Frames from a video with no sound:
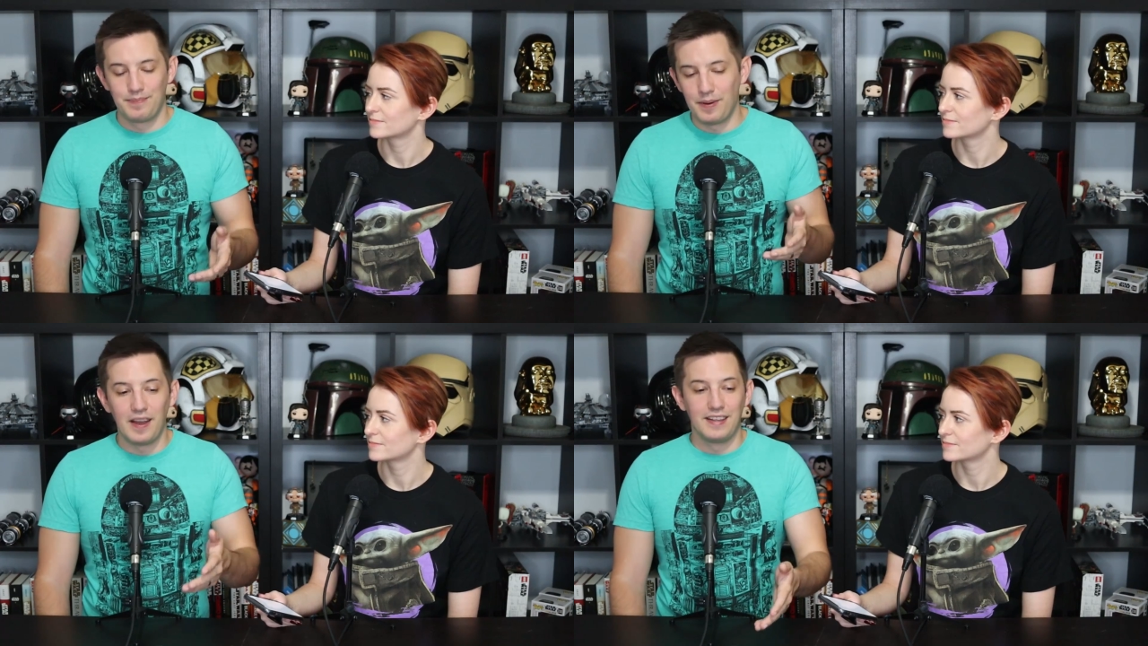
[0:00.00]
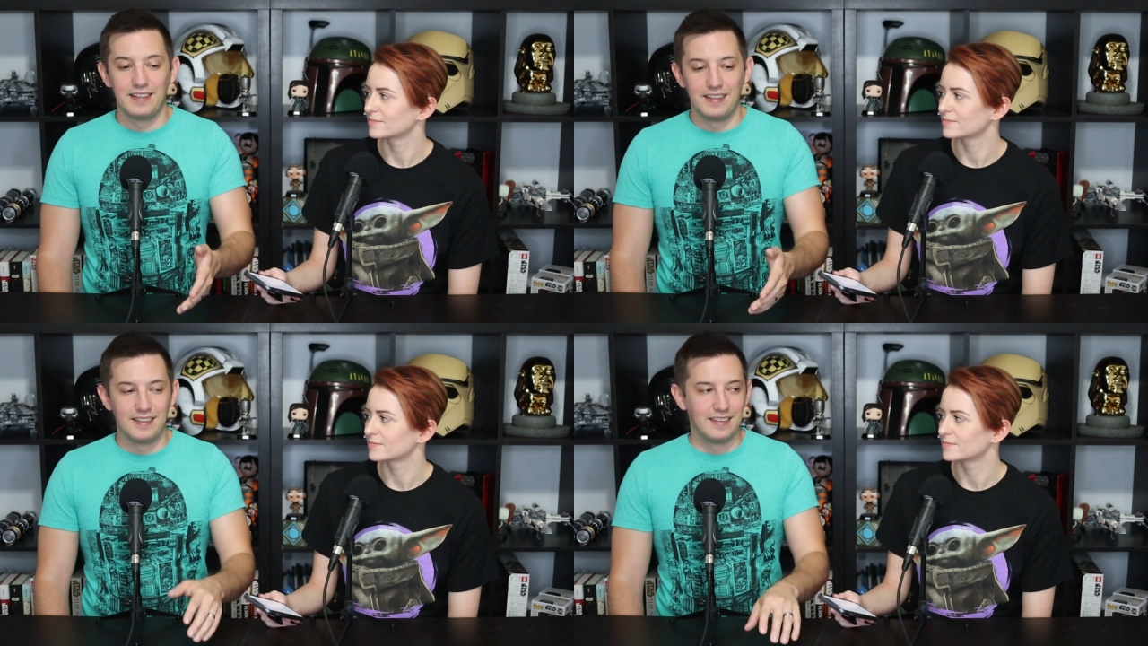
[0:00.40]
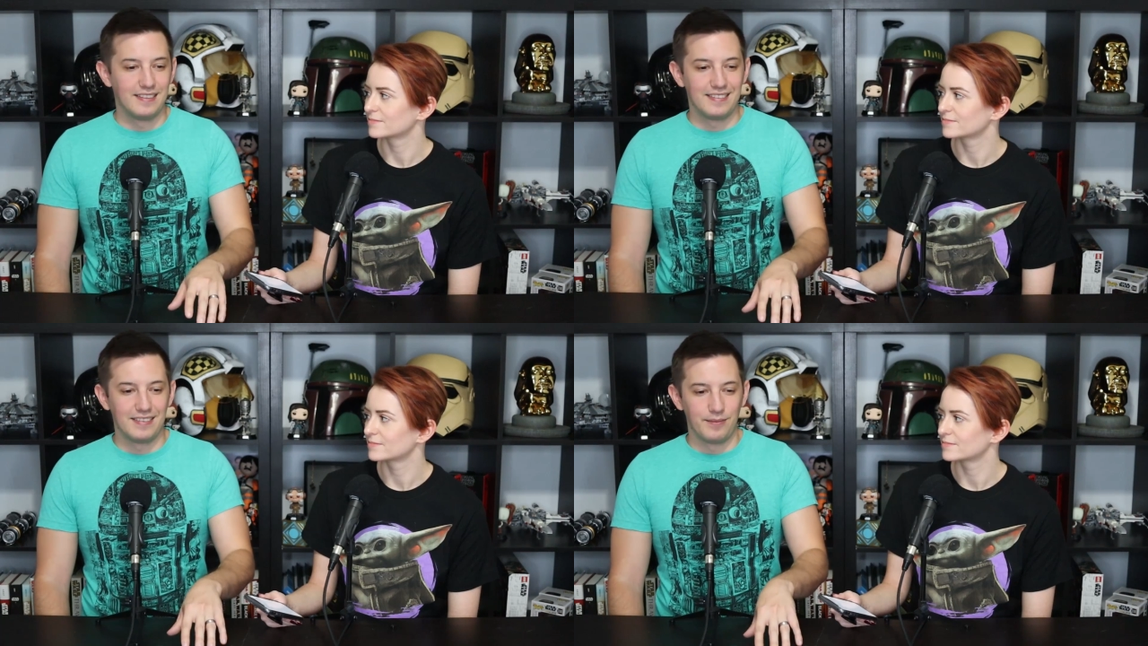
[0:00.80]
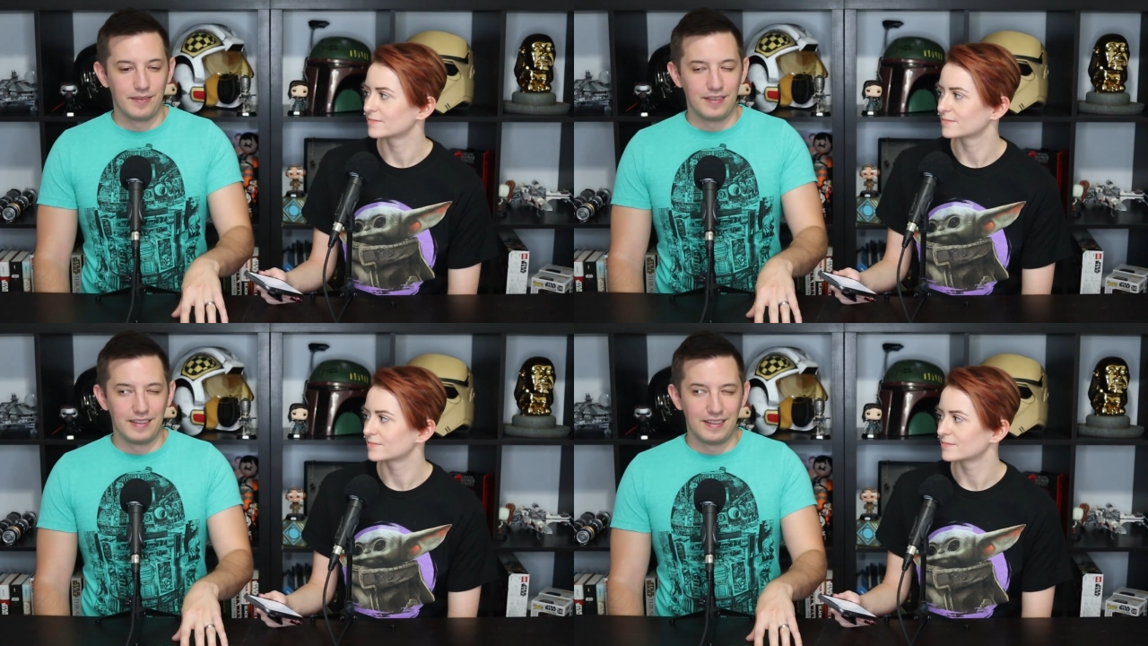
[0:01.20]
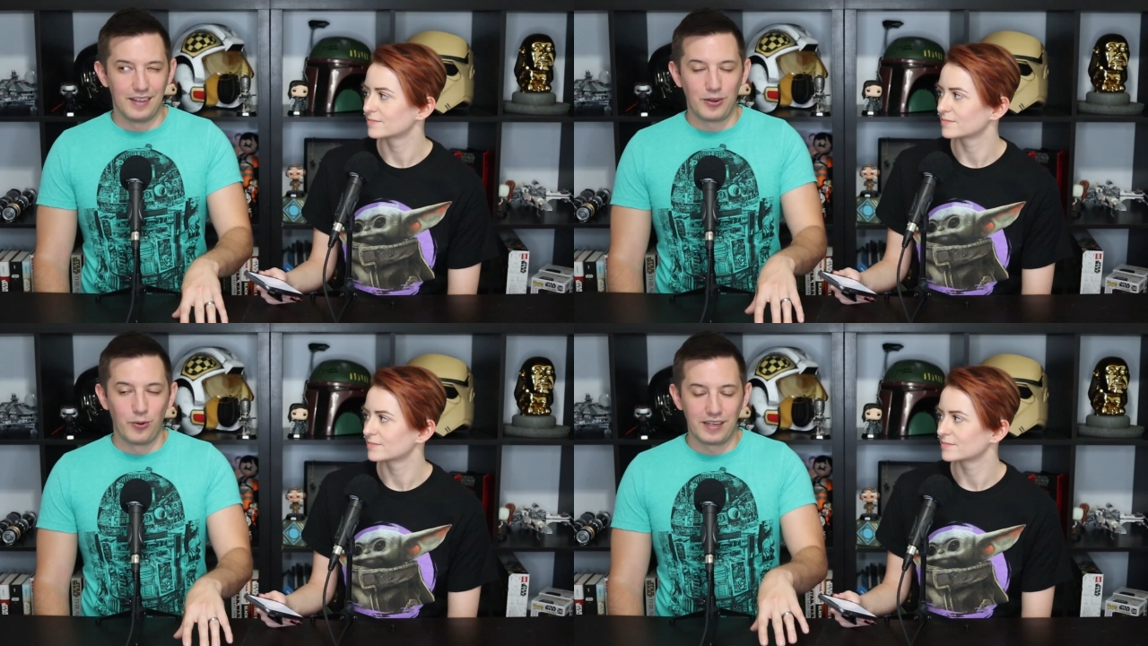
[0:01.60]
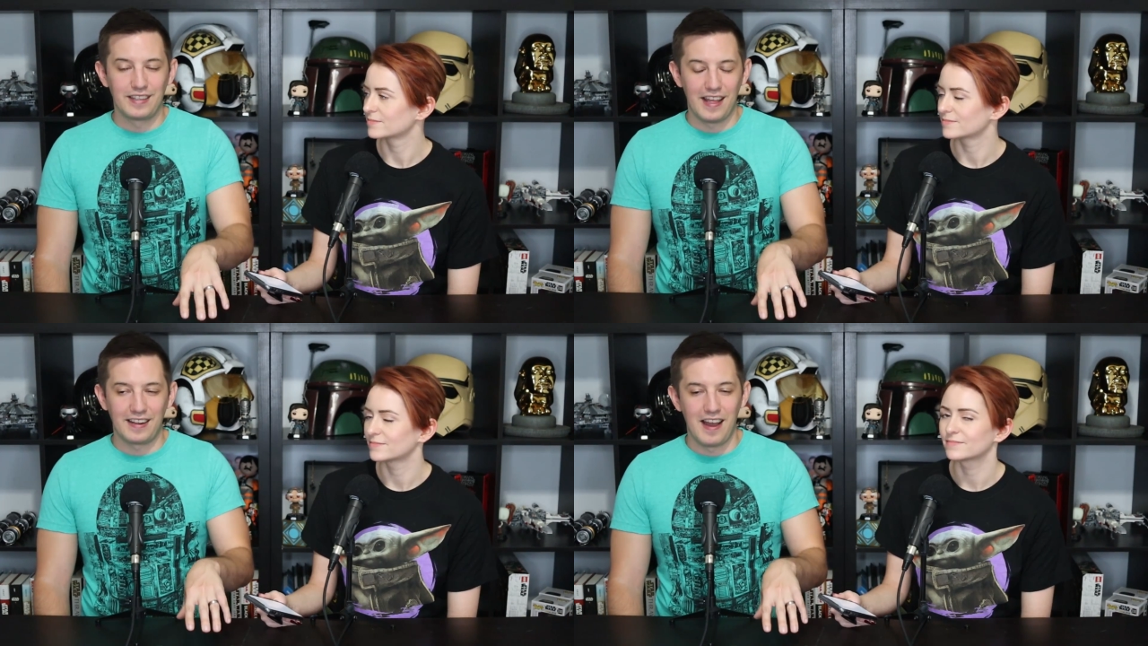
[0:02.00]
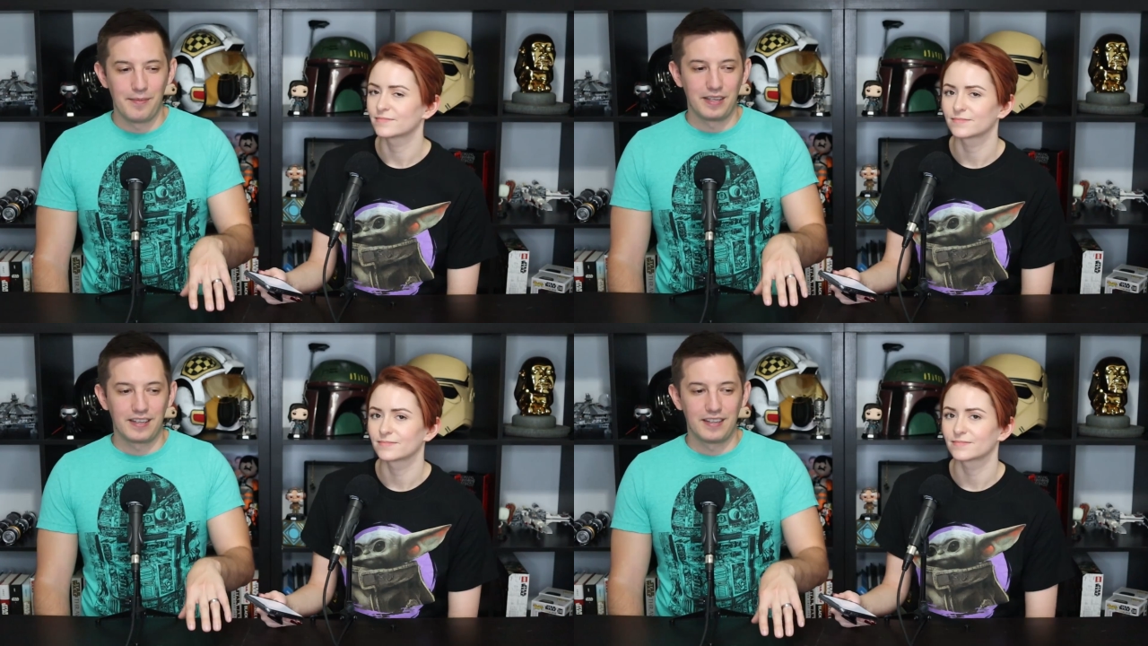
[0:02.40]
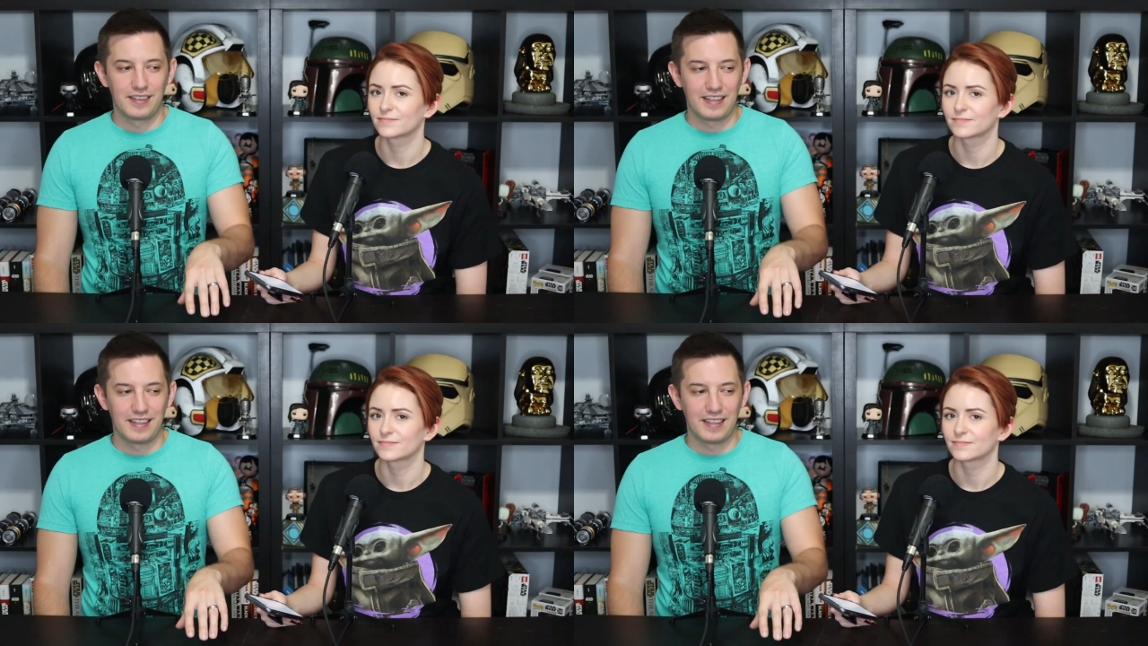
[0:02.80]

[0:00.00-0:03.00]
Speaker 1: But according to that comic,